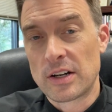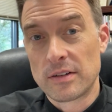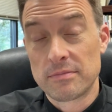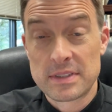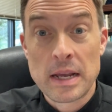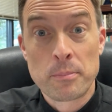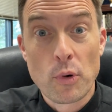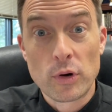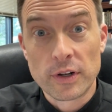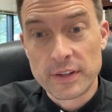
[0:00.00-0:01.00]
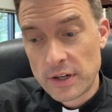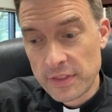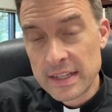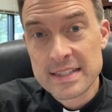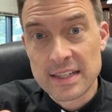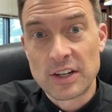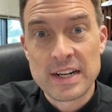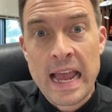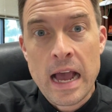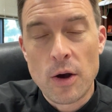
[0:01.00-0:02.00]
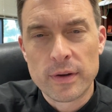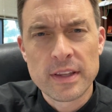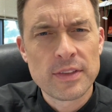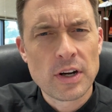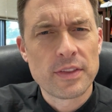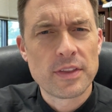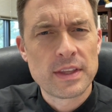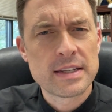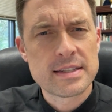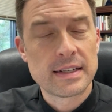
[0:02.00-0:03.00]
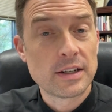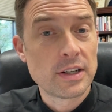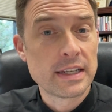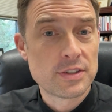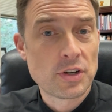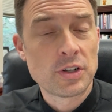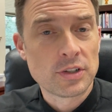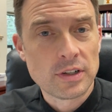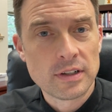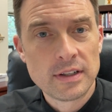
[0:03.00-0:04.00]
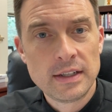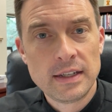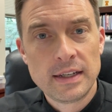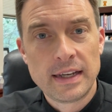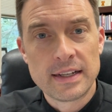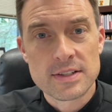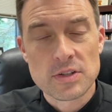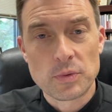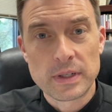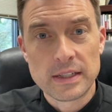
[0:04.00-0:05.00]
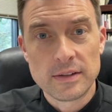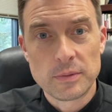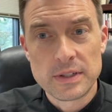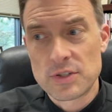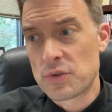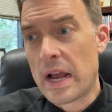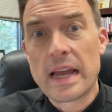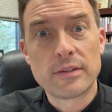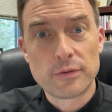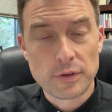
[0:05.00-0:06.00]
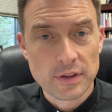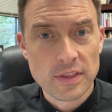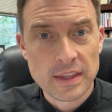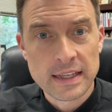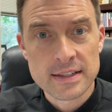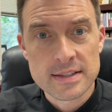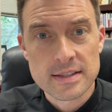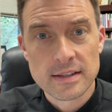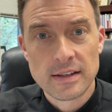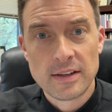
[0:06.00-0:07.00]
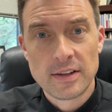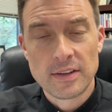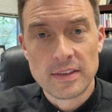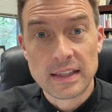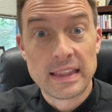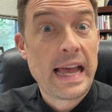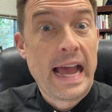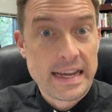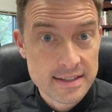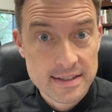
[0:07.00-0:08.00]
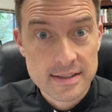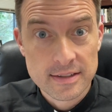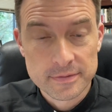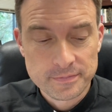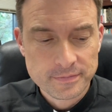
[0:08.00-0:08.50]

are temporal, there are things that are now, and then there are the things that are eternal. And so we strive for the things that last.